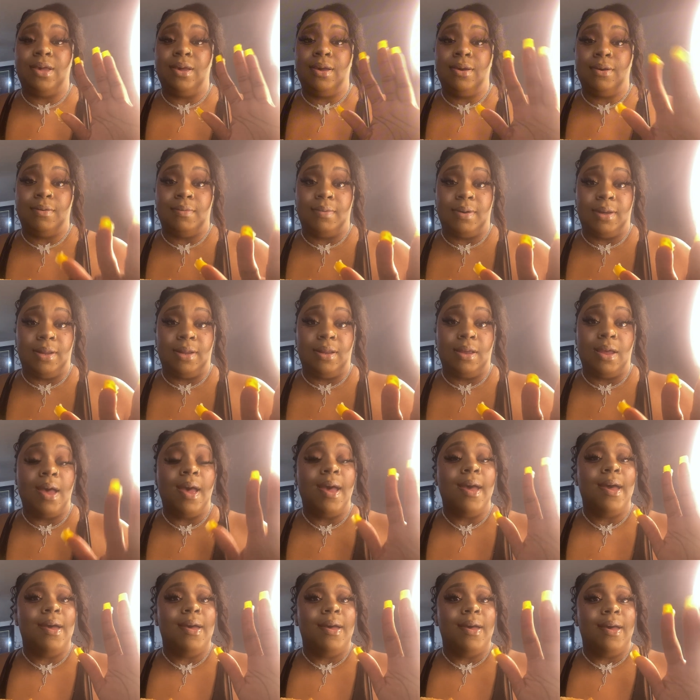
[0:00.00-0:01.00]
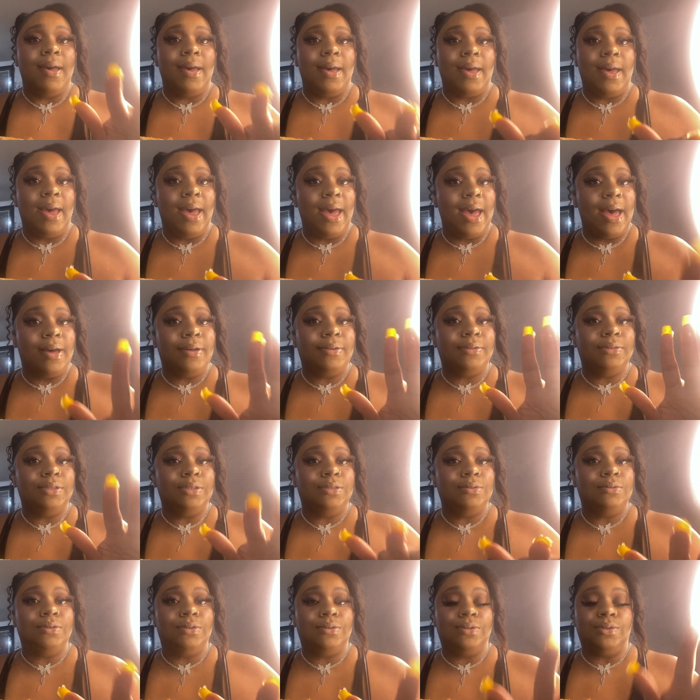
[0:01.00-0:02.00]
everybody, how
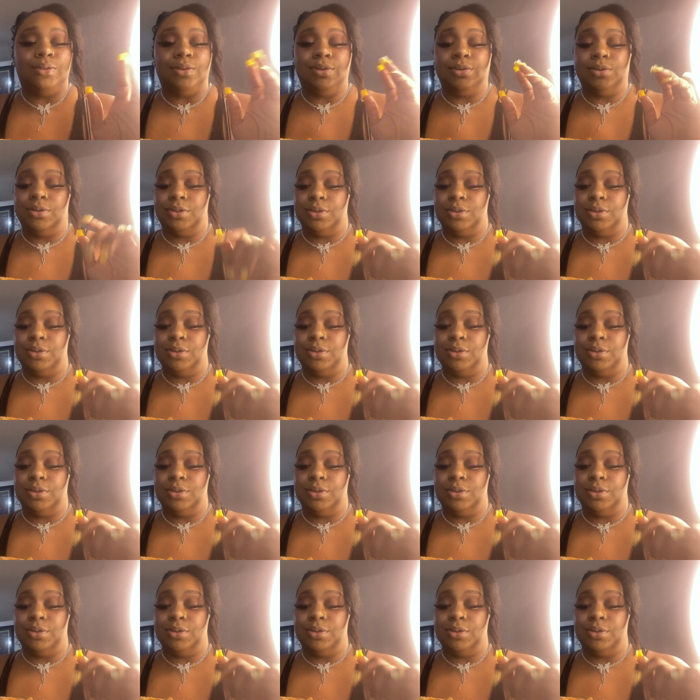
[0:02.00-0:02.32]
to cook.